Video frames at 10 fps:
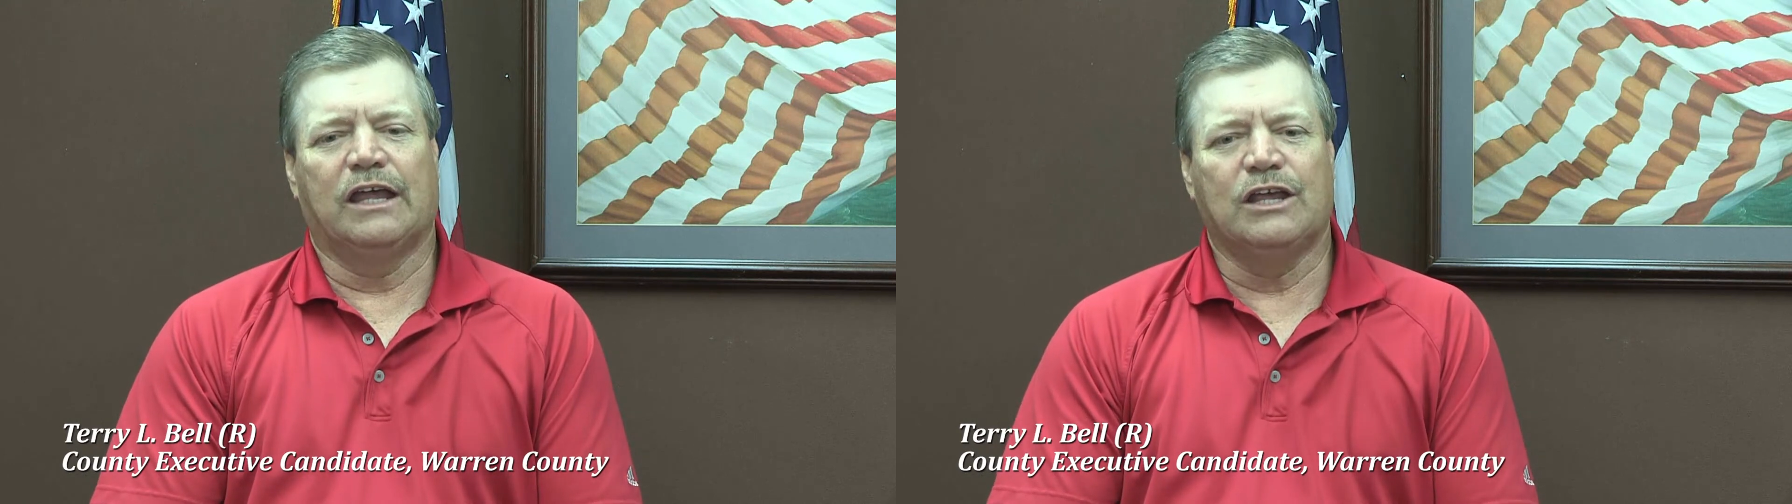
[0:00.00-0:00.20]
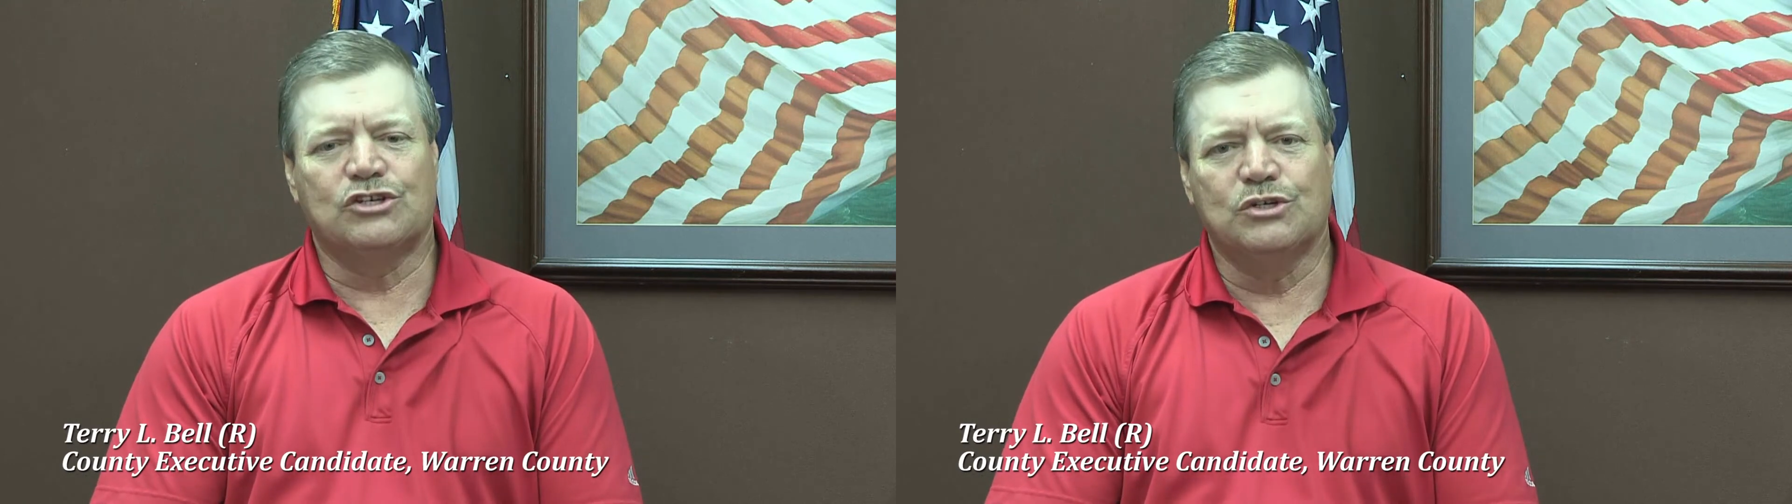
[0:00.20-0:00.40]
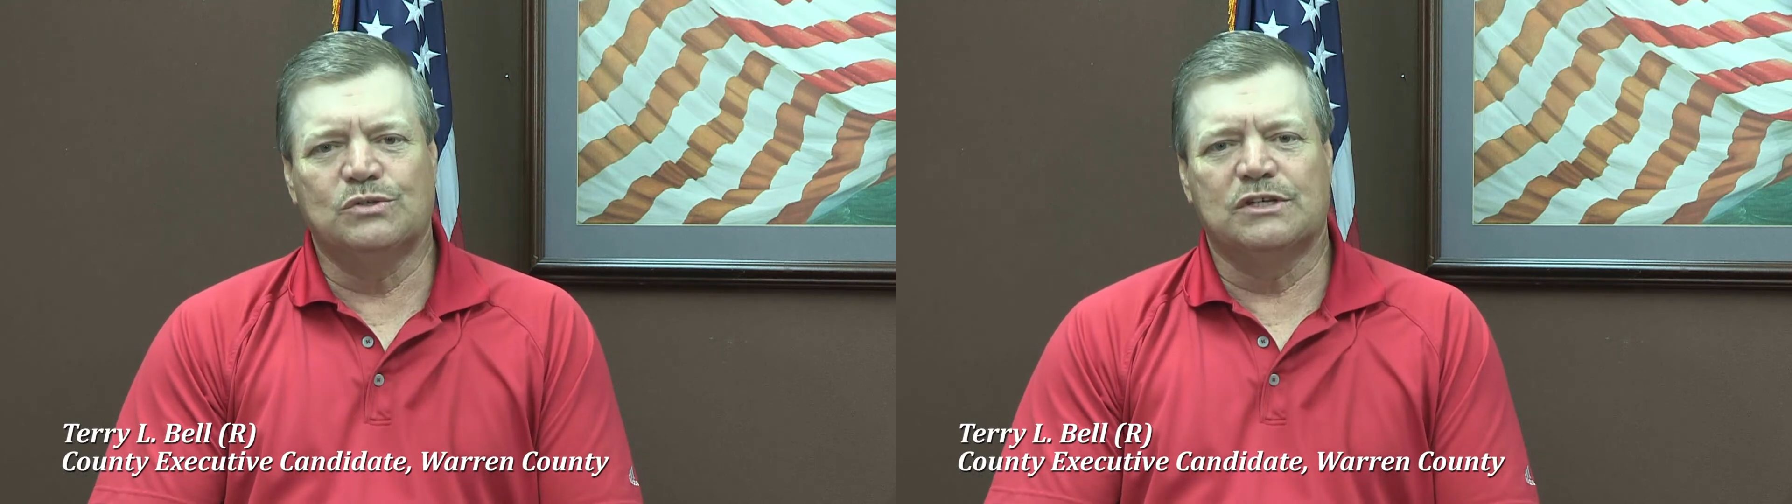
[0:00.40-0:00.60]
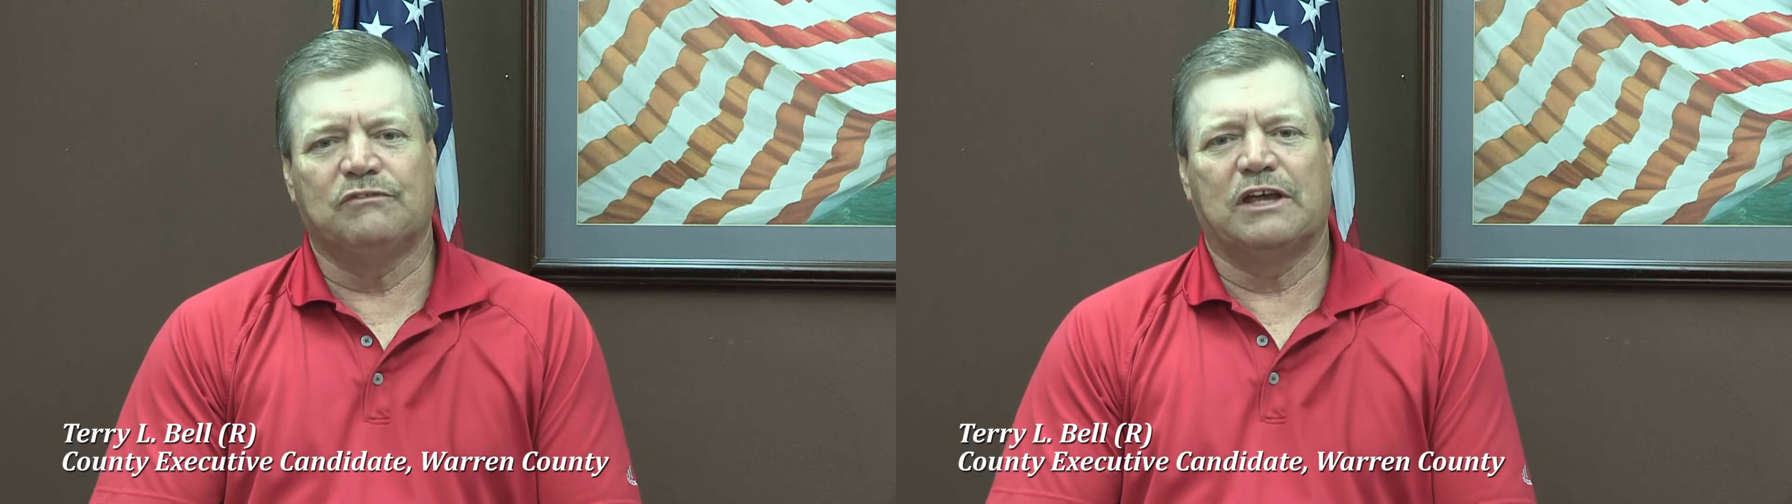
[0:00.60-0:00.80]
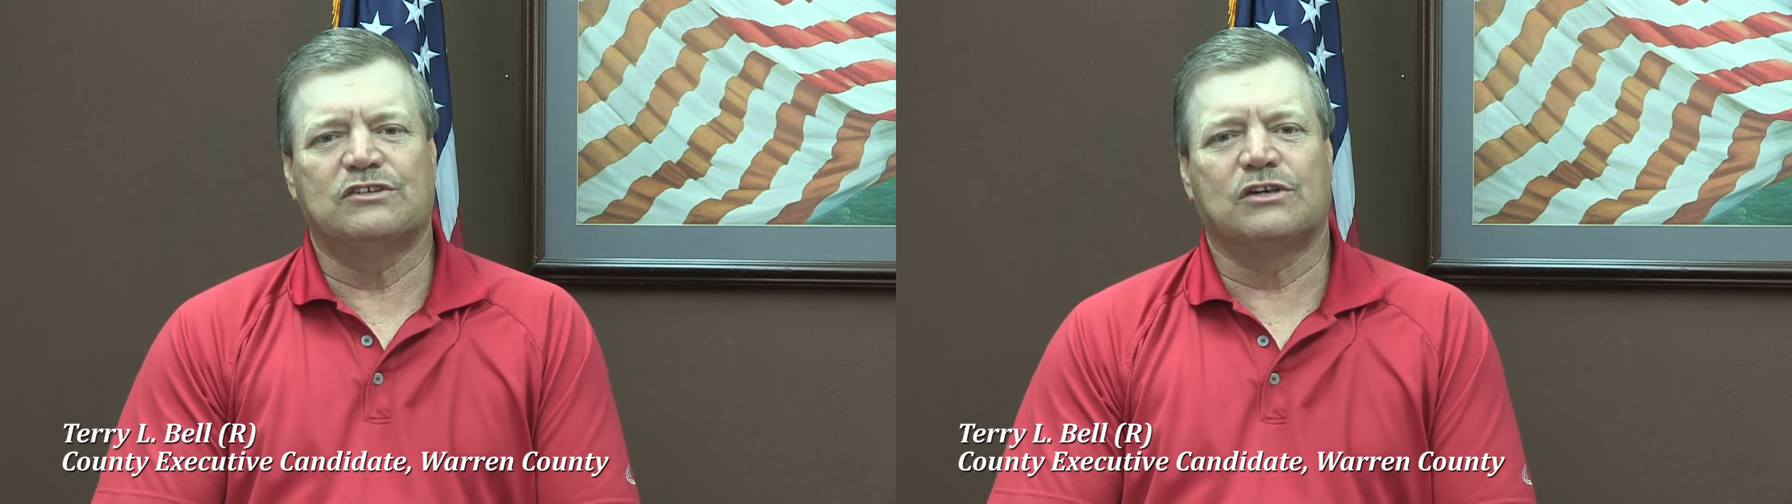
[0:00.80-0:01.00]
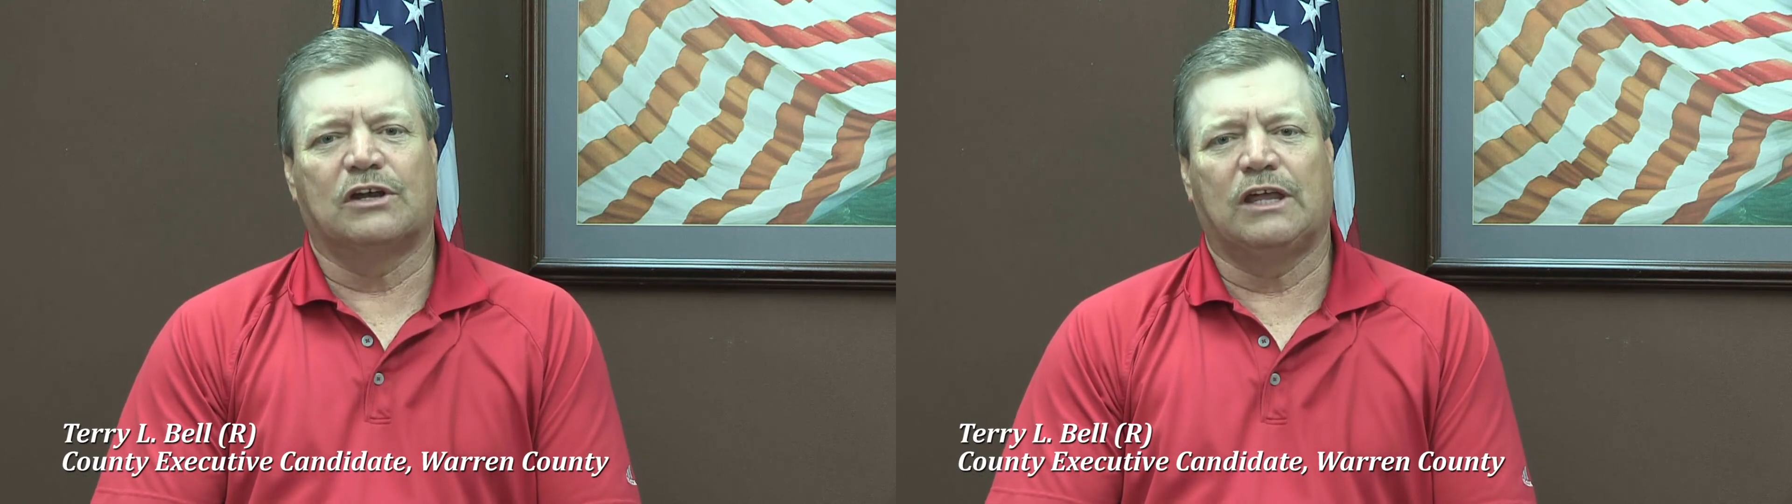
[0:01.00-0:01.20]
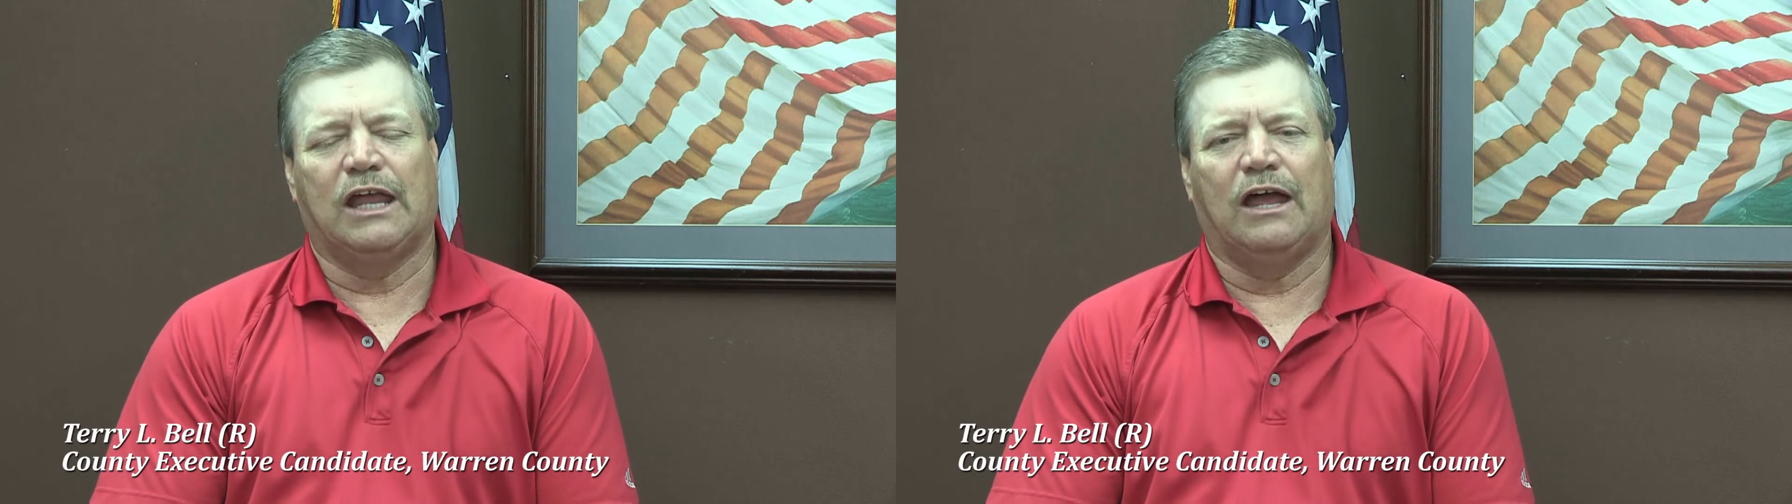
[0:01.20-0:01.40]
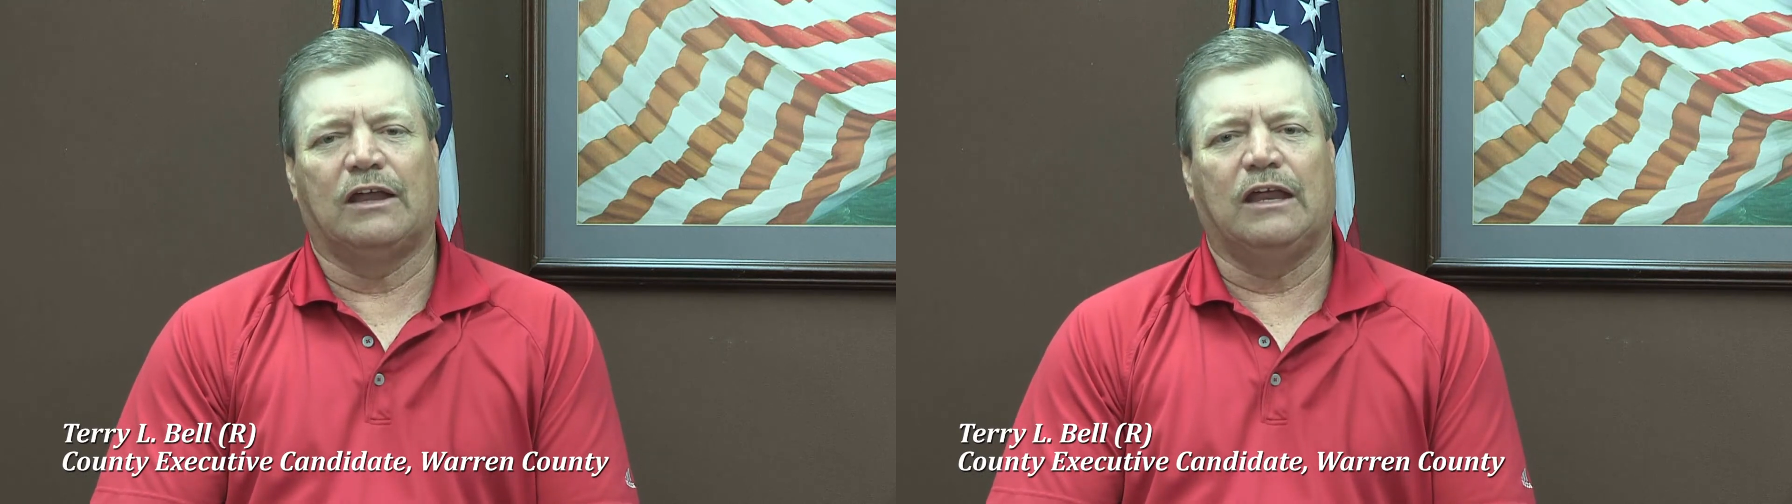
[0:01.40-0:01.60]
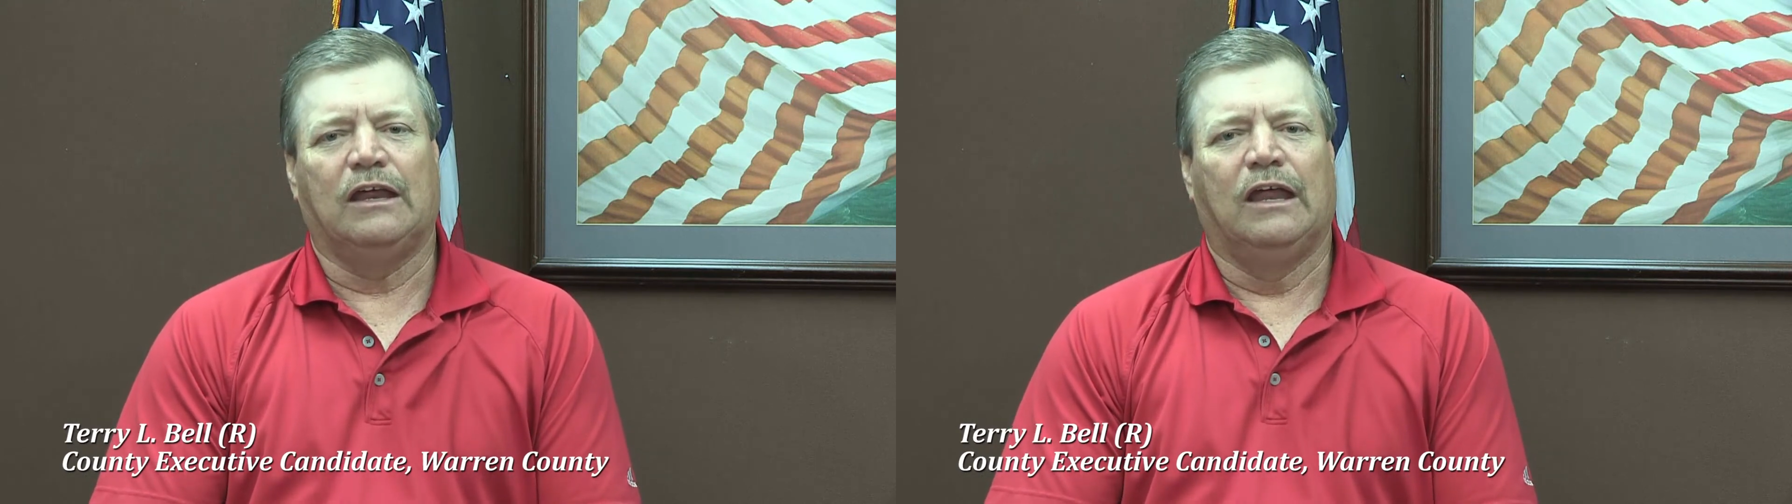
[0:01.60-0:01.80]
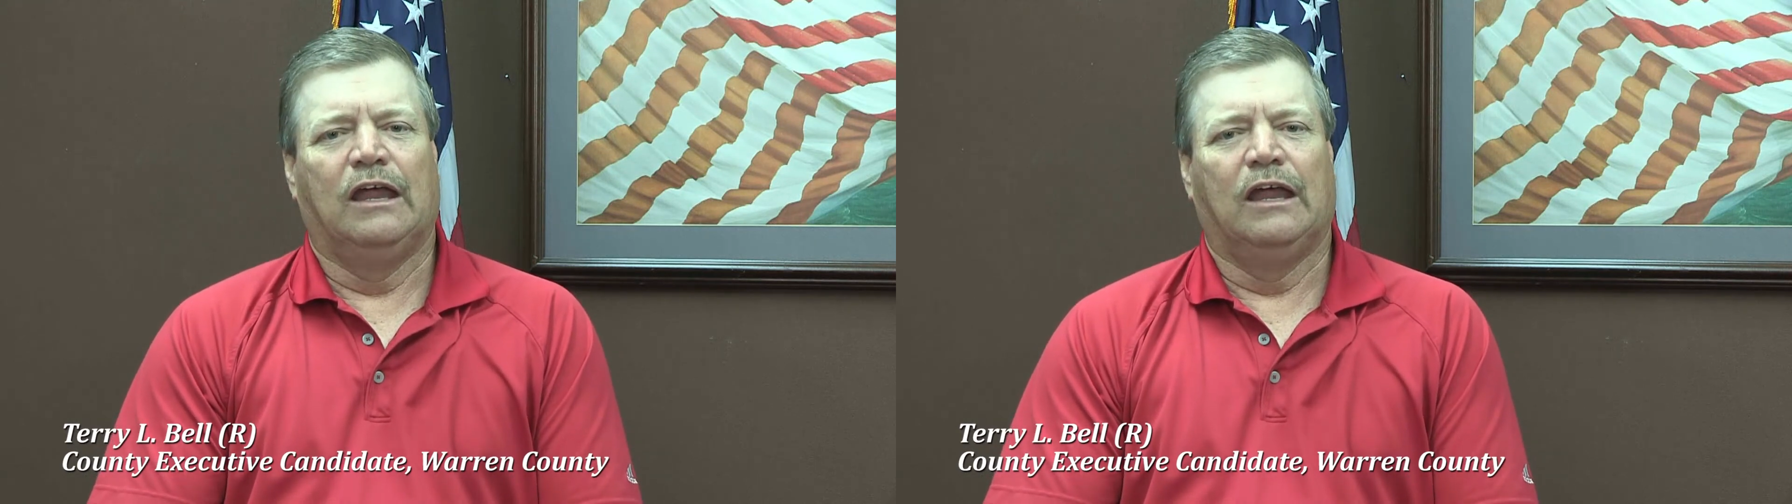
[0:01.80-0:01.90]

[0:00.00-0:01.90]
of issues that face our county.